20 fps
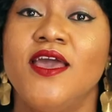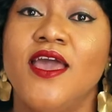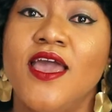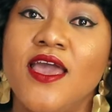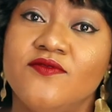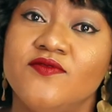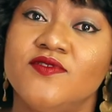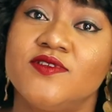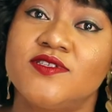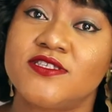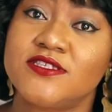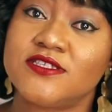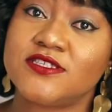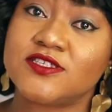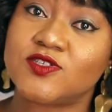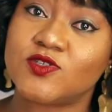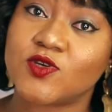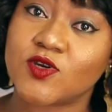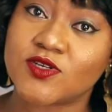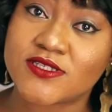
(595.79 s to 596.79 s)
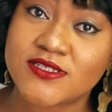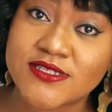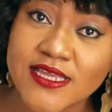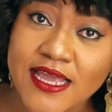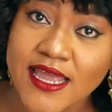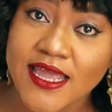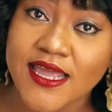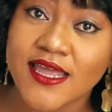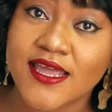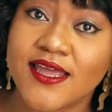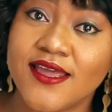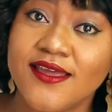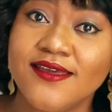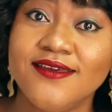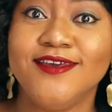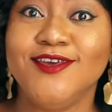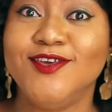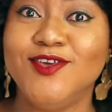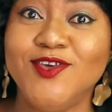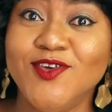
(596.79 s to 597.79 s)
everything is just there.
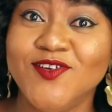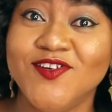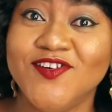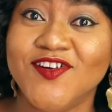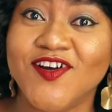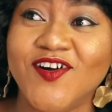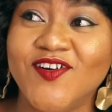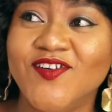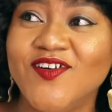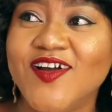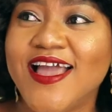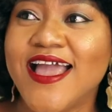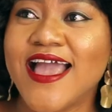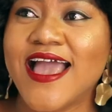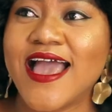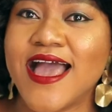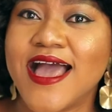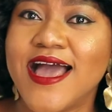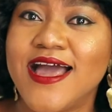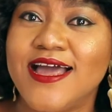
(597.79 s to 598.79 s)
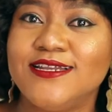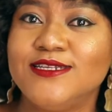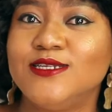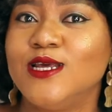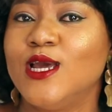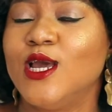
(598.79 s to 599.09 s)
And